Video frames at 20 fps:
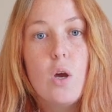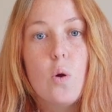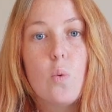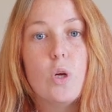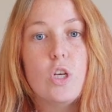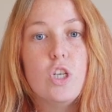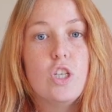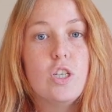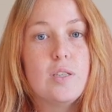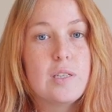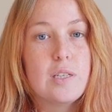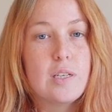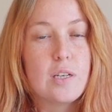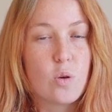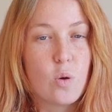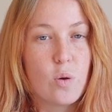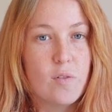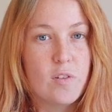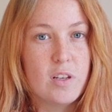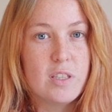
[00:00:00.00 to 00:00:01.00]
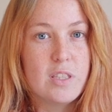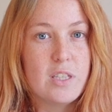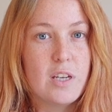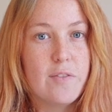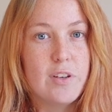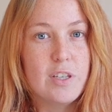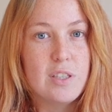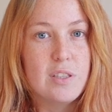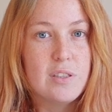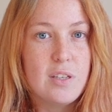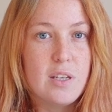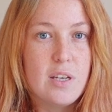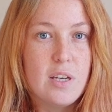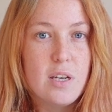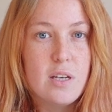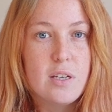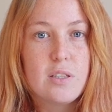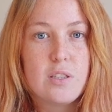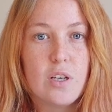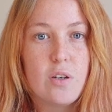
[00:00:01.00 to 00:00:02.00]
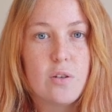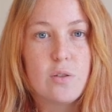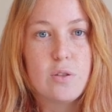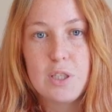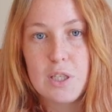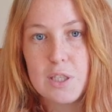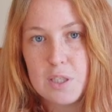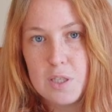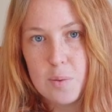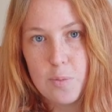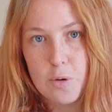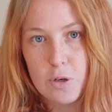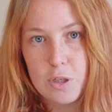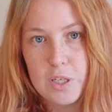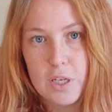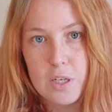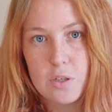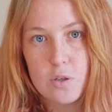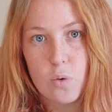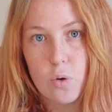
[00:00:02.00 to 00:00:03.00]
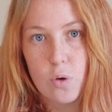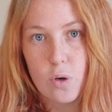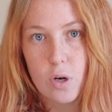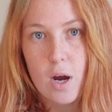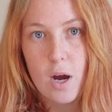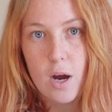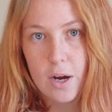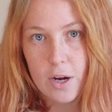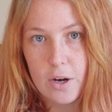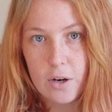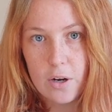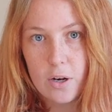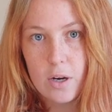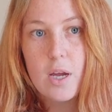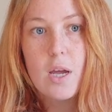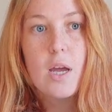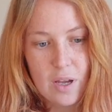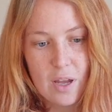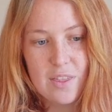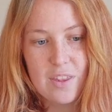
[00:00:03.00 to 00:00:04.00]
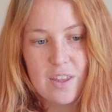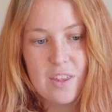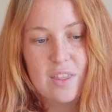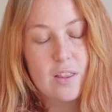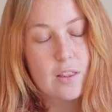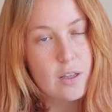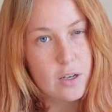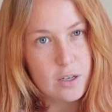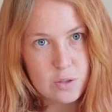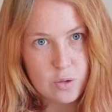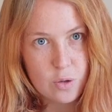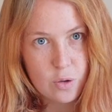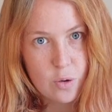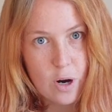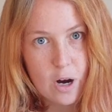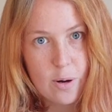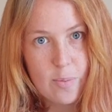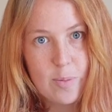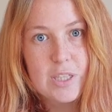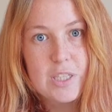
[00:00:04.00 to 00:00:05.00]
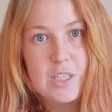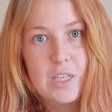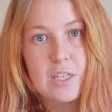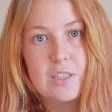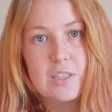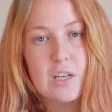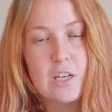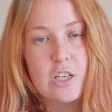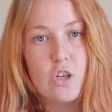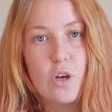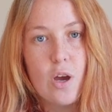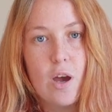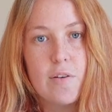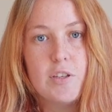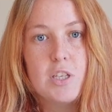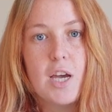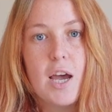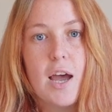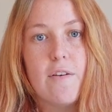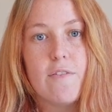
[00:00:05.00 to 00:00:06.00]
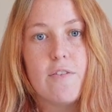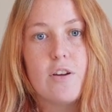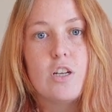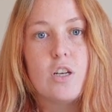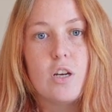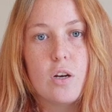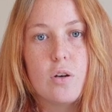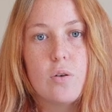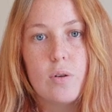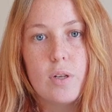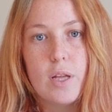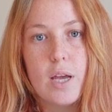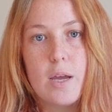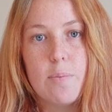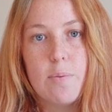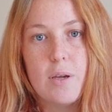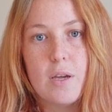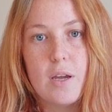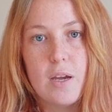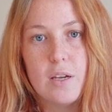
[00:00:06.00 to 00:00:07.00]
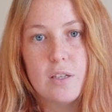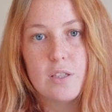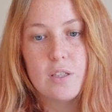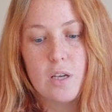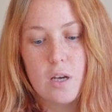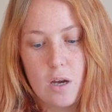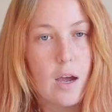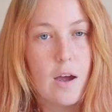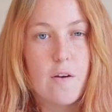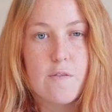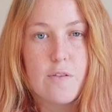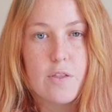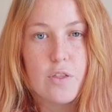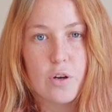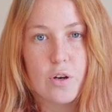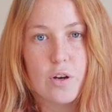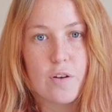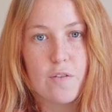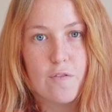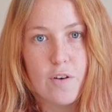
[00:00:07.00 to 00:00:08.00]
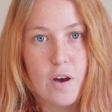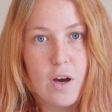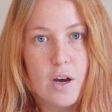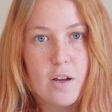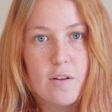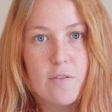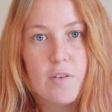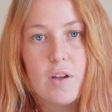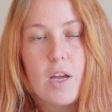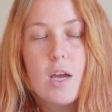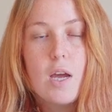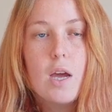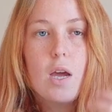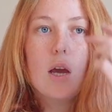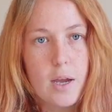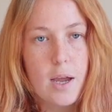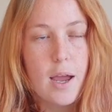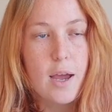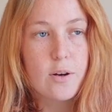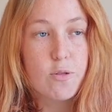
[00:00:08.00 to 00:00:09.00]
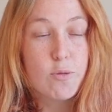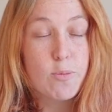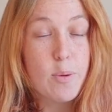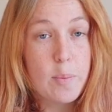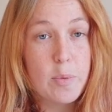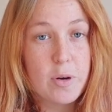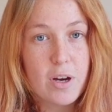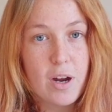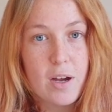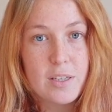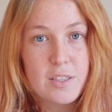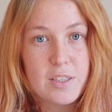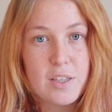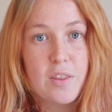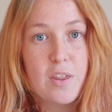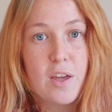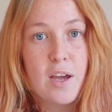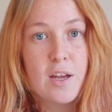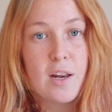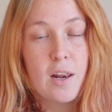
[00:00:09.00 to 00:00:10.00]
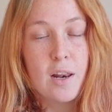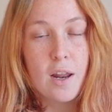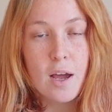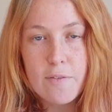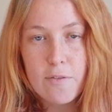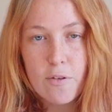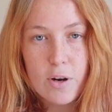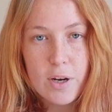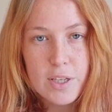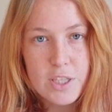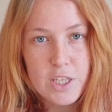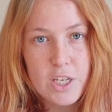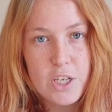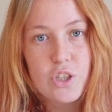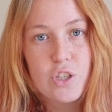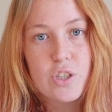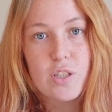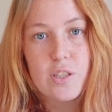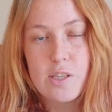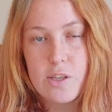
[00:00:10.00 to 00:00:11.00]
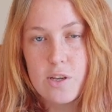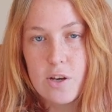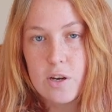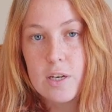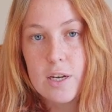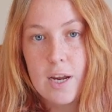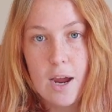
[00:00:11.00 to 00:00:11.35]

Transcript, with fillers: which is the equivalent of a C, so 60% or higher. And then the last requirement is that you have to have a general APS of 35. And remember guys that life orientation does not